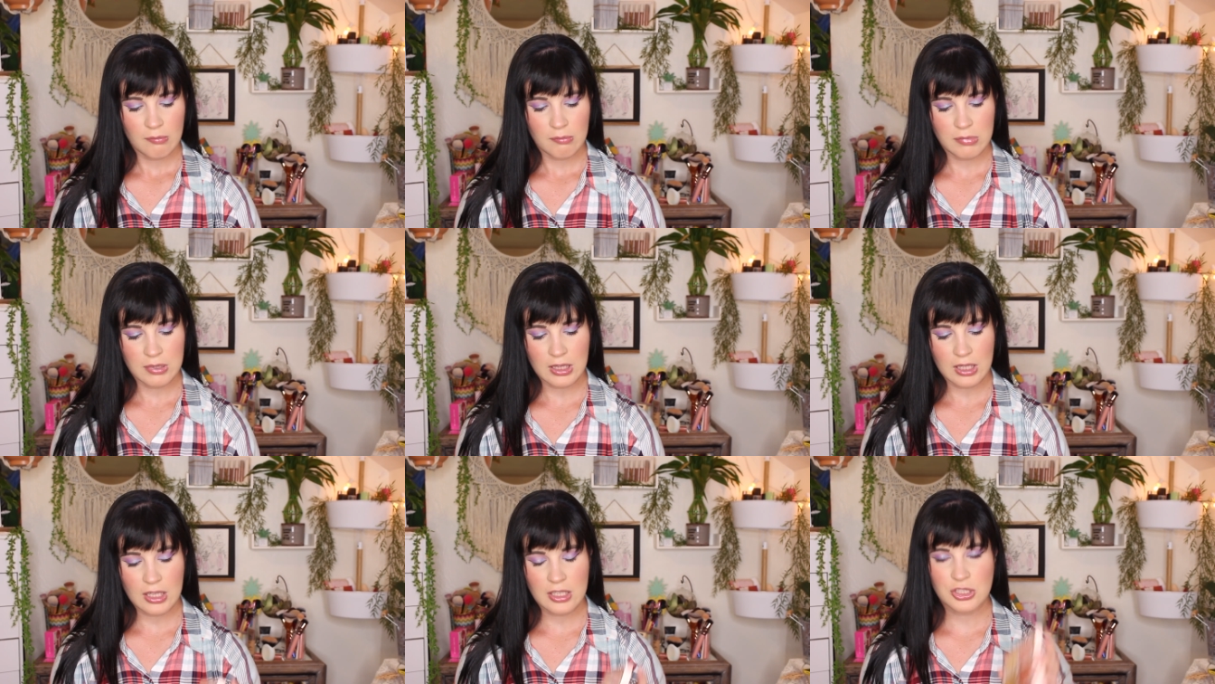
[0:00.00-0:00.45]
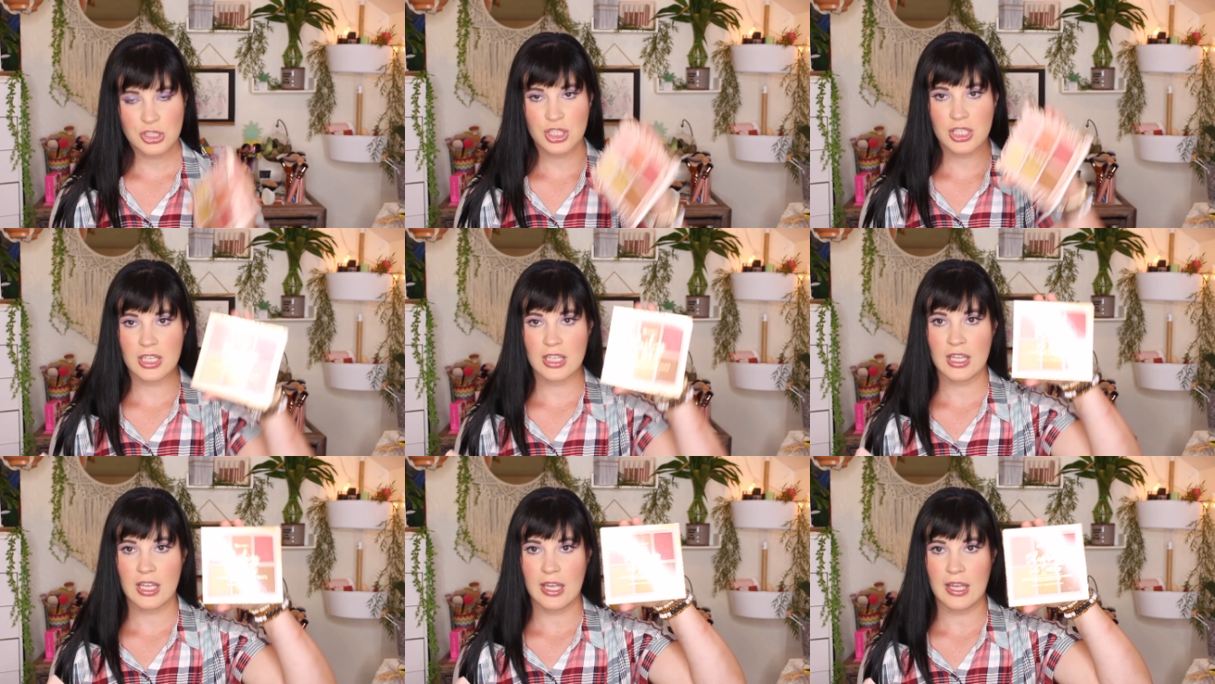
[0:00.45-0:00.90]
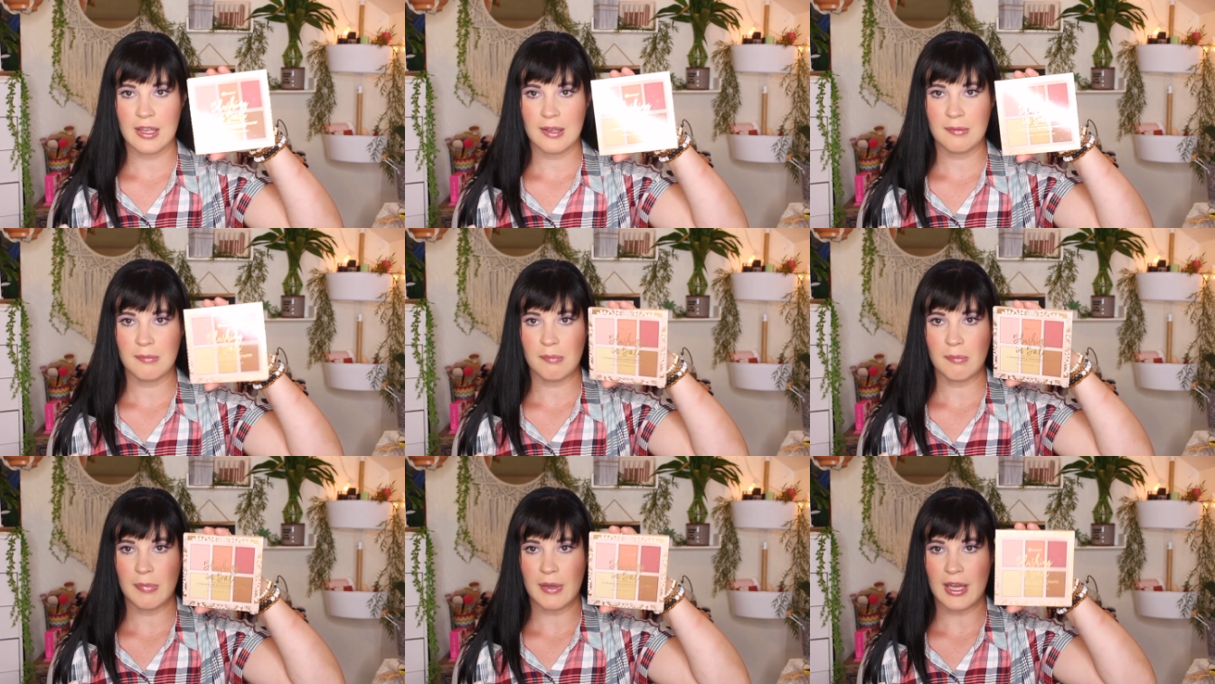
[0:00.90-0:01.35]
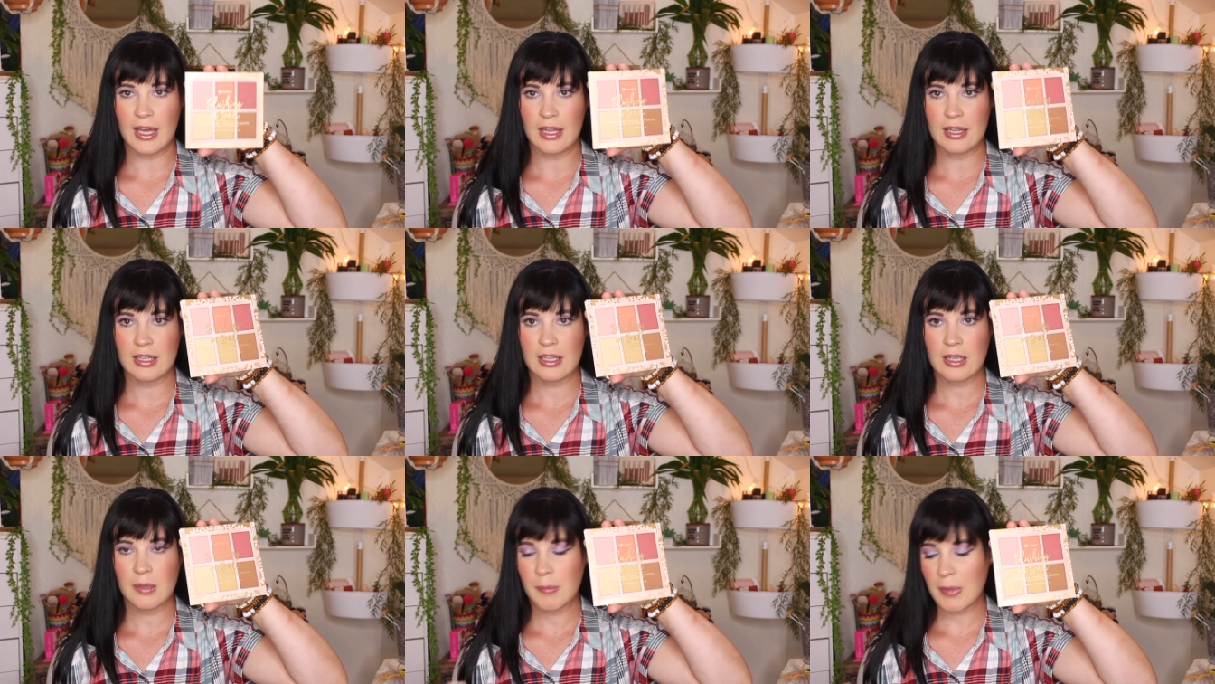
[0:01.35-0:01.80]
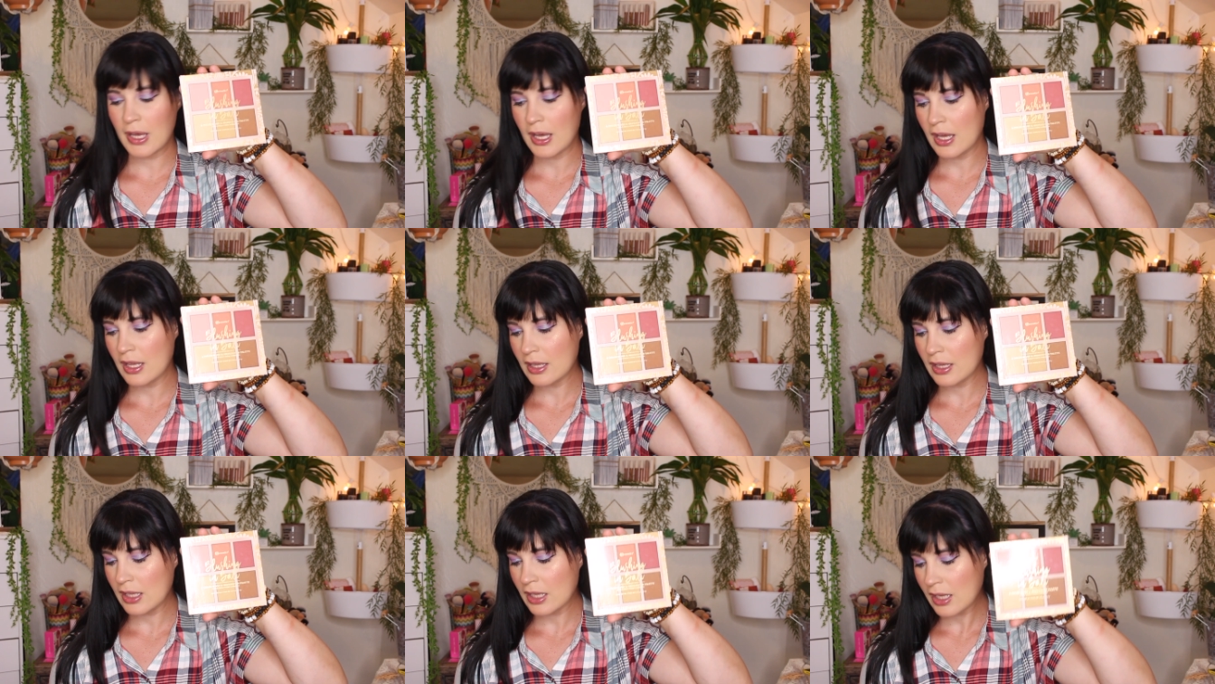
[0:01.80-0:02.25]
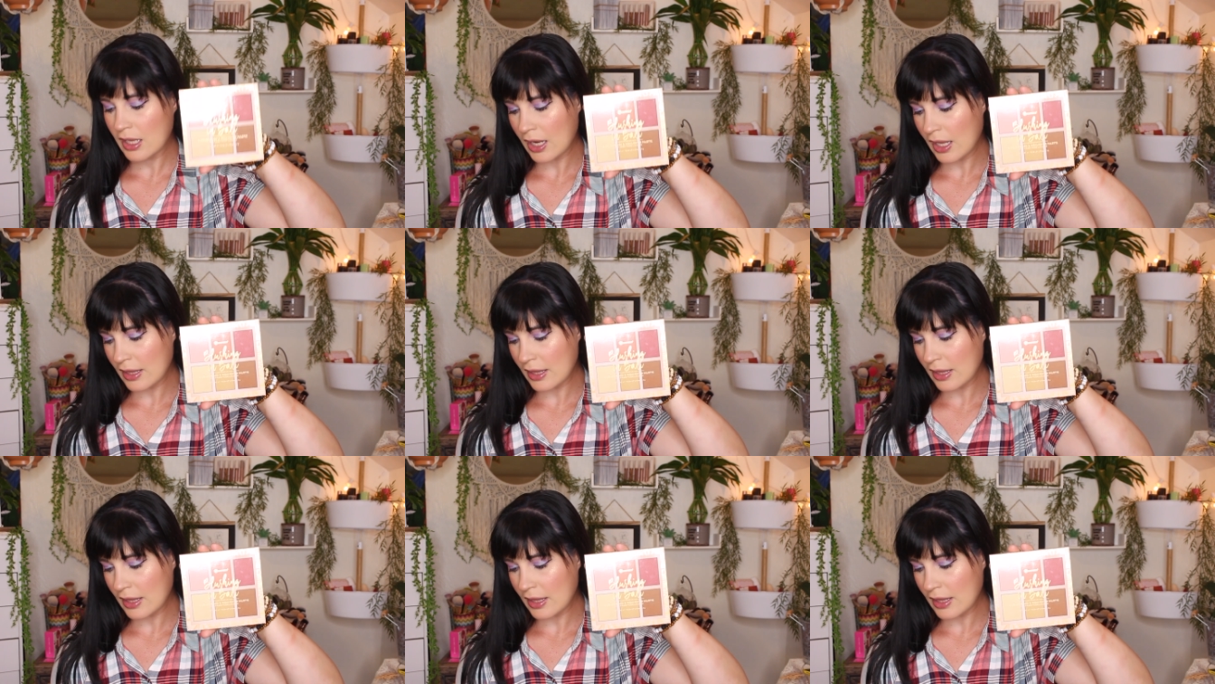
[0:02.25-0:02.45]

Blushing in Bali palette.